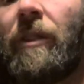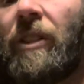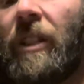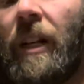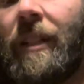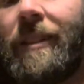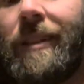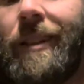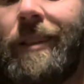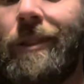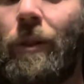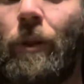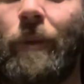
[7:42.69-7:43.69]
socks on.
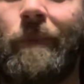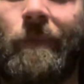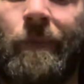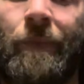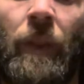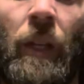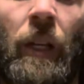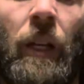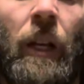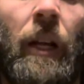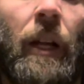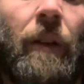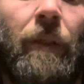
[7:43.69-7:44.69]
So
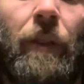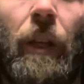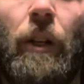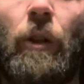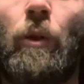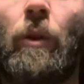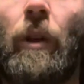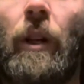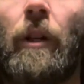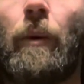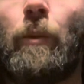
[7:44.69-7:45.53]
if they do end up